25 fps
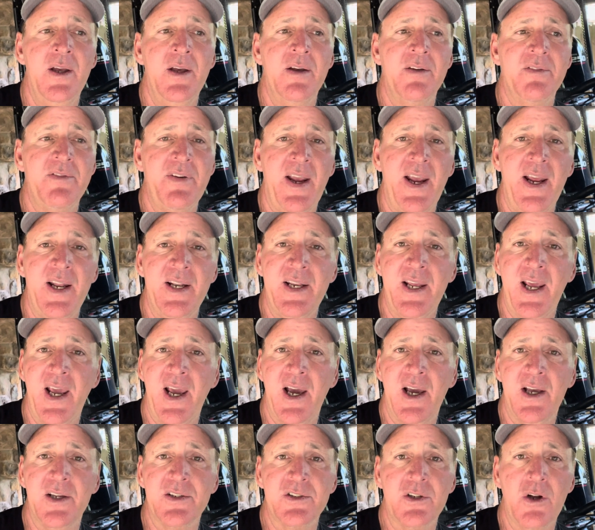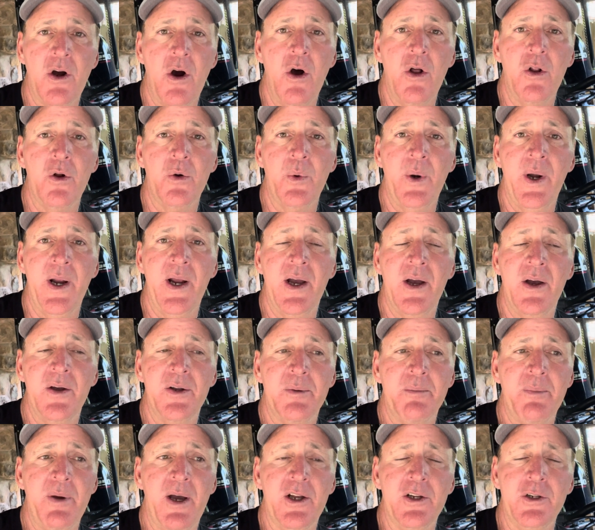fan cast all
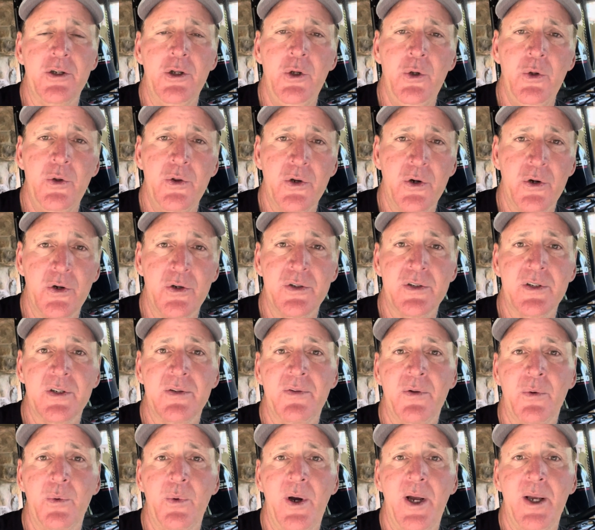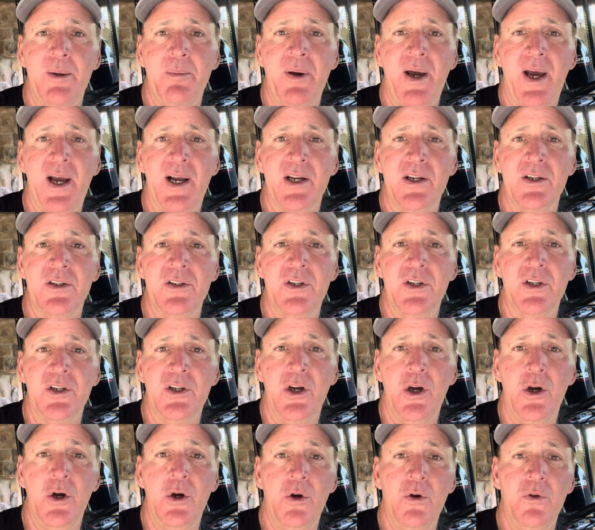around about 2/3 of the way back into
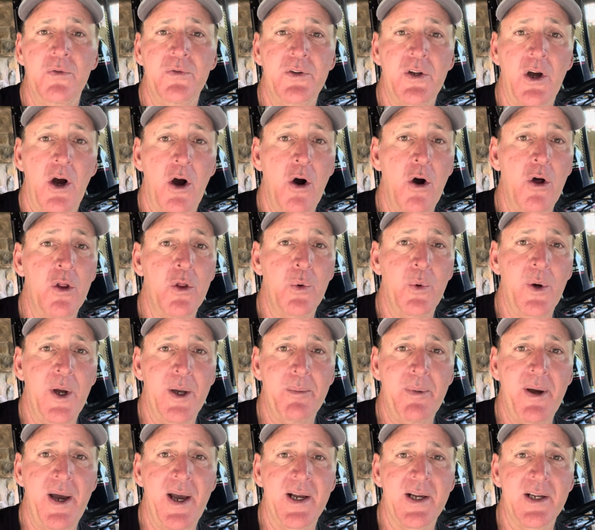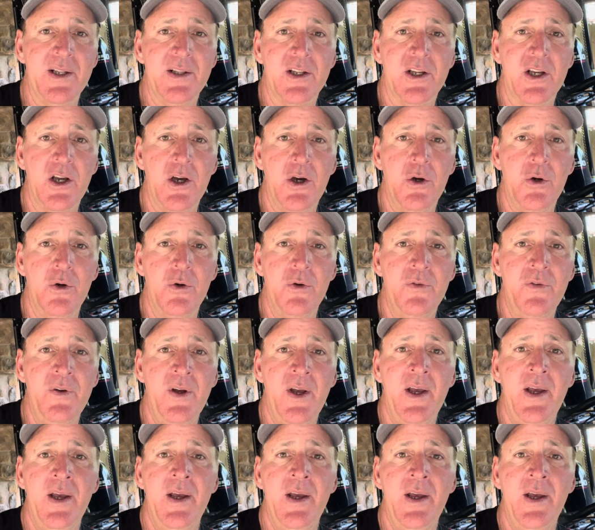cove to all the way back in the cove.